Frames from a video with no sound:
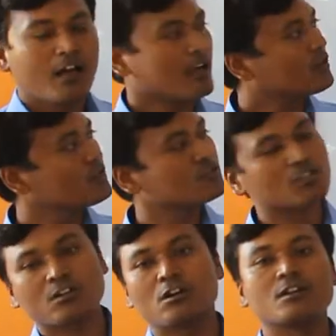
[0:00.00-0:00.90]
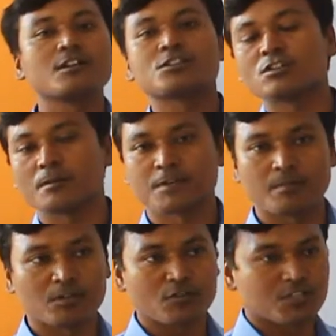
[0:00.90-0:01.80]
according to the condition of
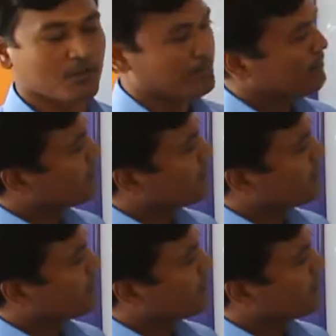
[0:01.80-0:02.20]
given question.